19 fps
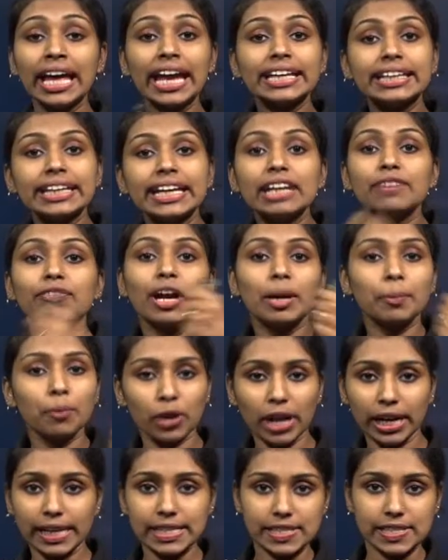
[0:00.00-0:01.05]
it needs one more
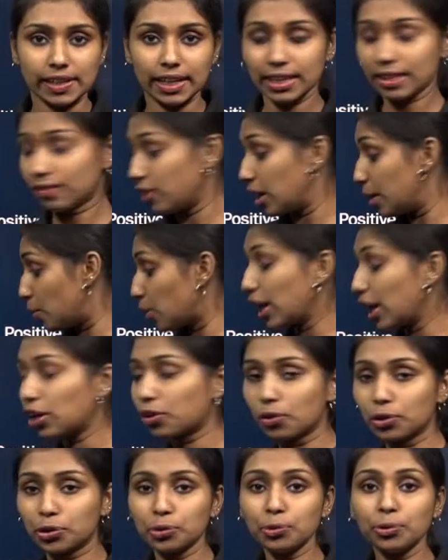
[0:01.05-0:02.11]
energy, right? One more
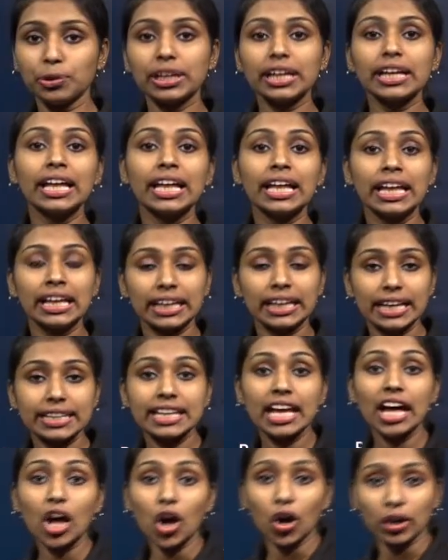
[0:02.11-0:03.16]
electron to get
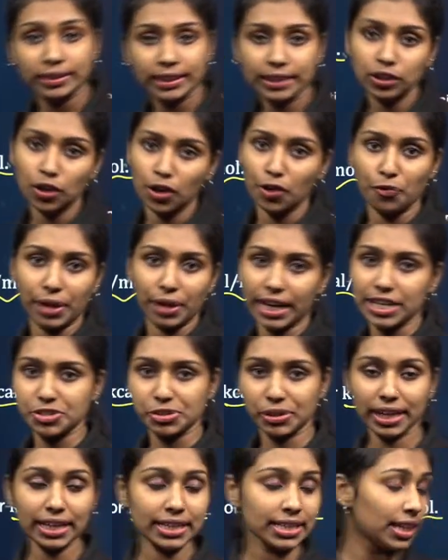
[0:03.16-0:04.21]
the octet configuration,
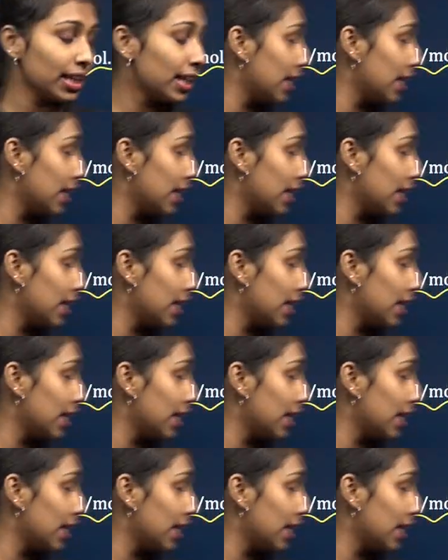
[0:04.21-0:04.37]
right?